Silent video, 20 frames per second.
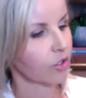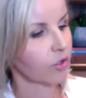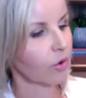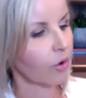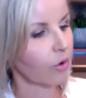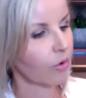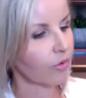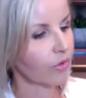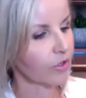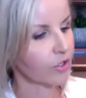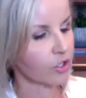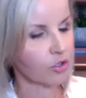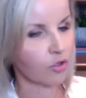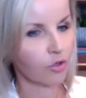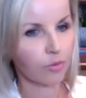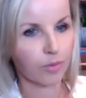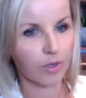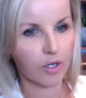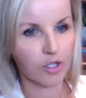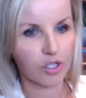hold the
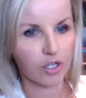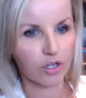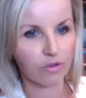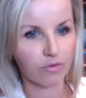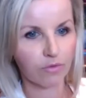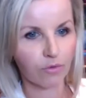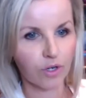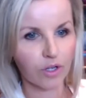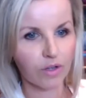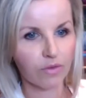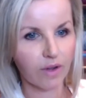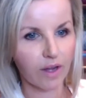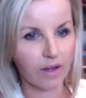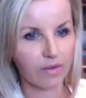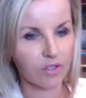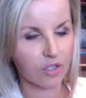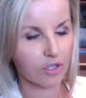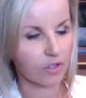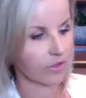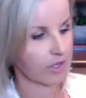toothbrush at a
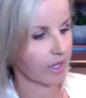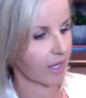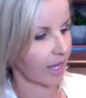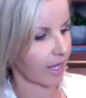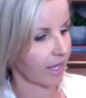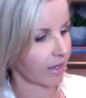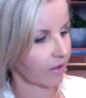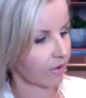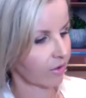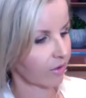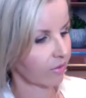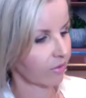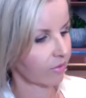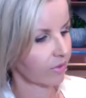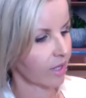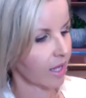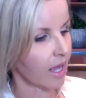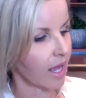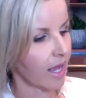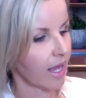45-degree angle.
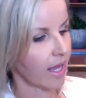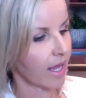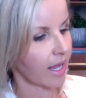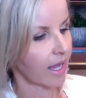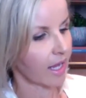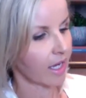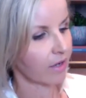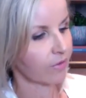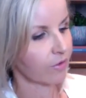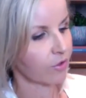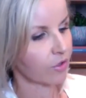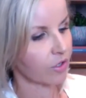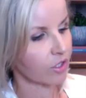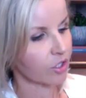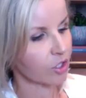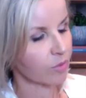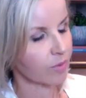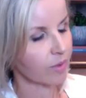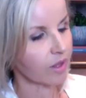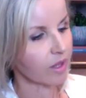And if you can
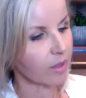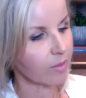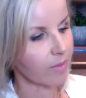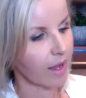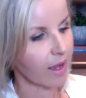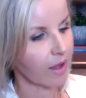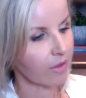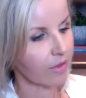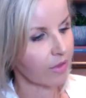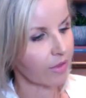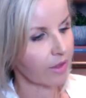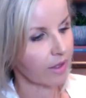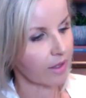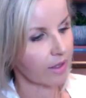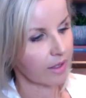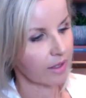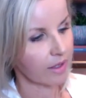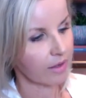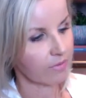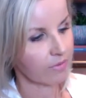split the mouth
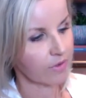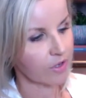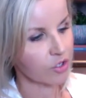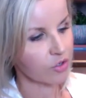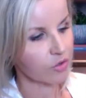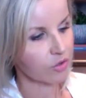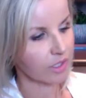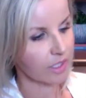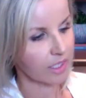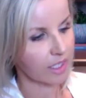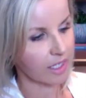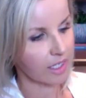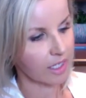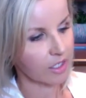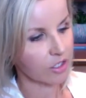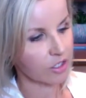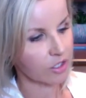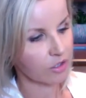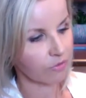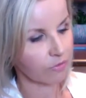visually
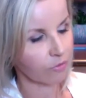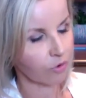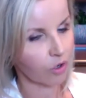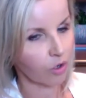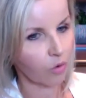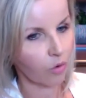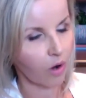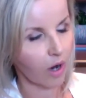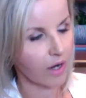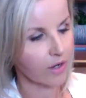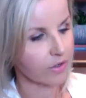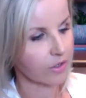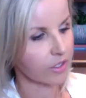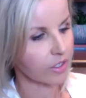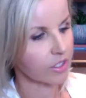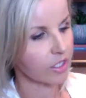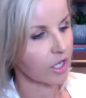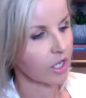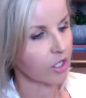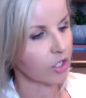into 4
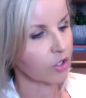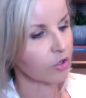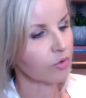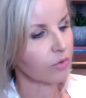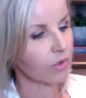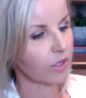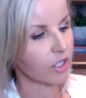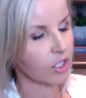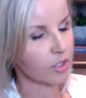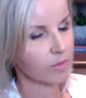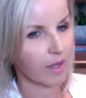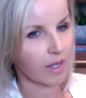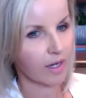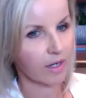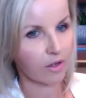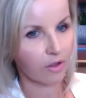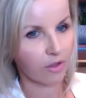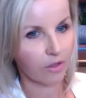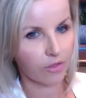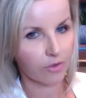quadrants, you'd want to
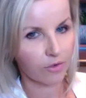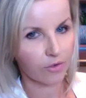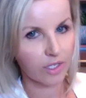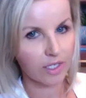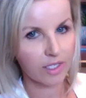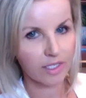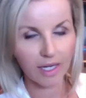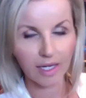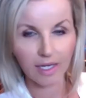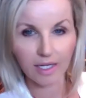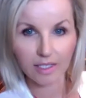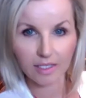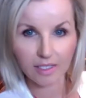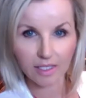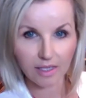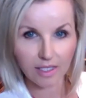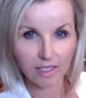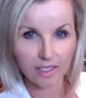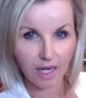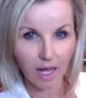spend 30 seconds in
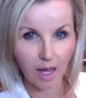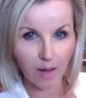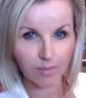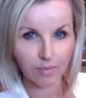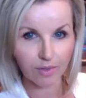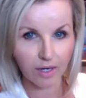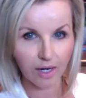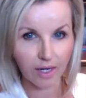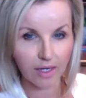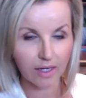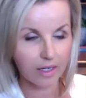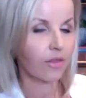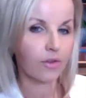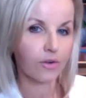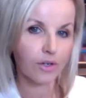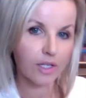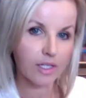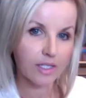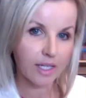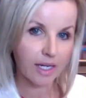the top right,
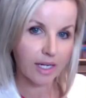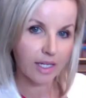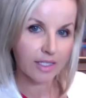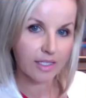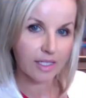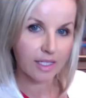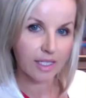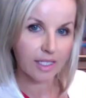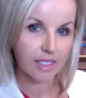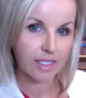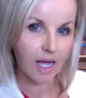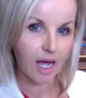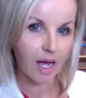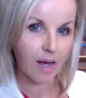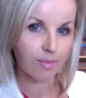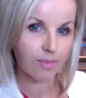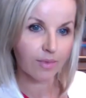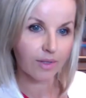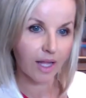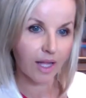30 seconds in the
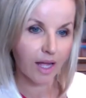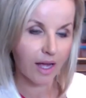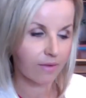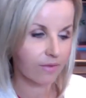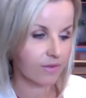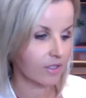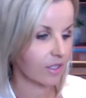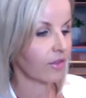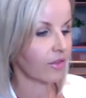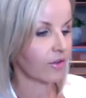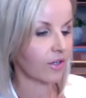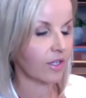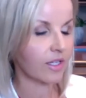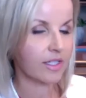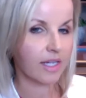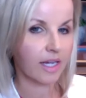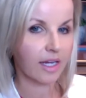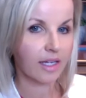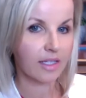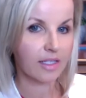top left, 30
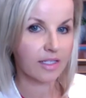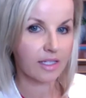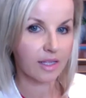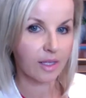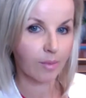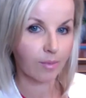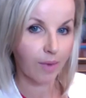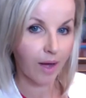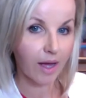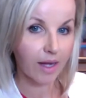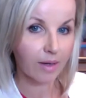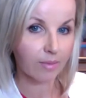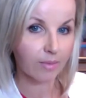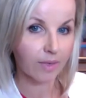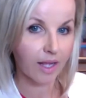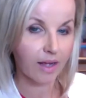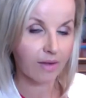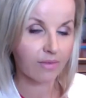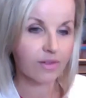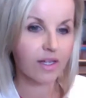seconds in the bottom
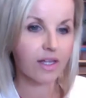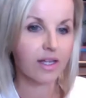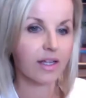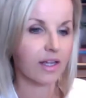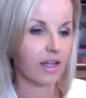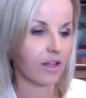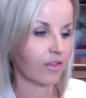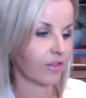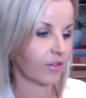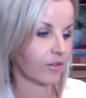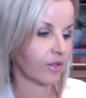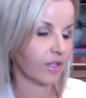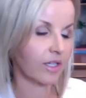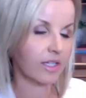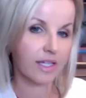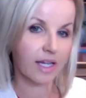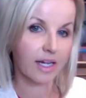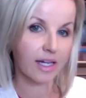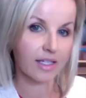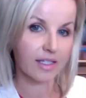left, and 30
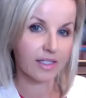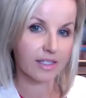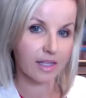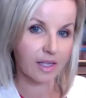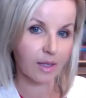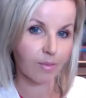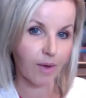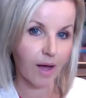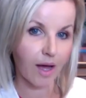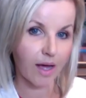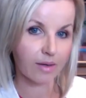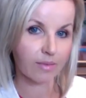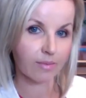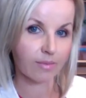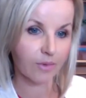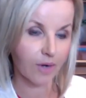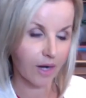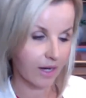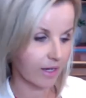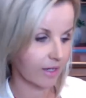seconds in the bottom
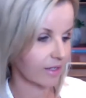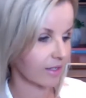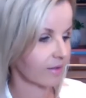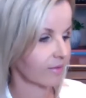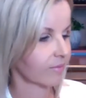right.